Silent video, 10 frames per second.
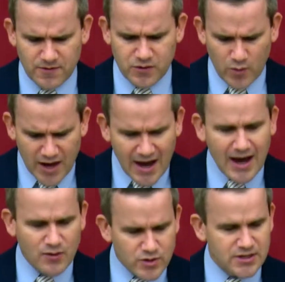way
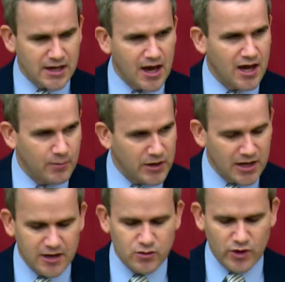I really am and
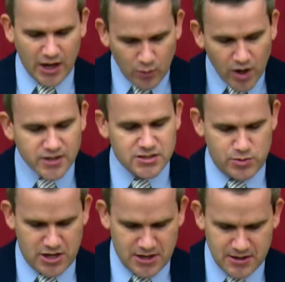not the way I want to
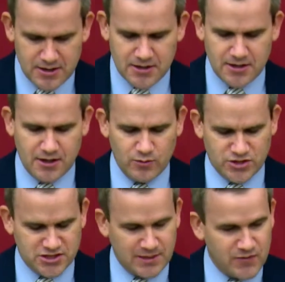be, which
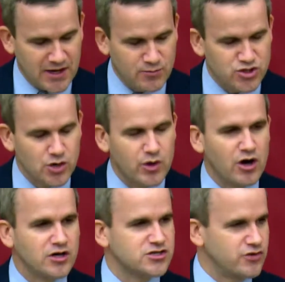is something I'm sure we
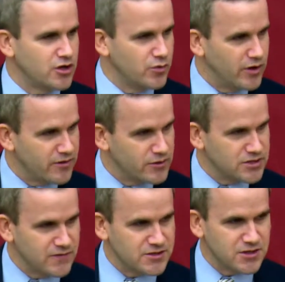all struggle with. Those
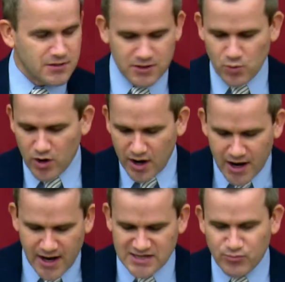of us, the more high
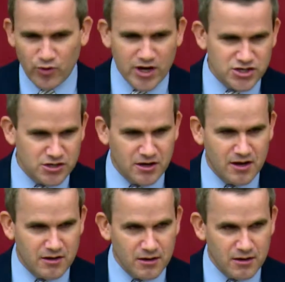aspiring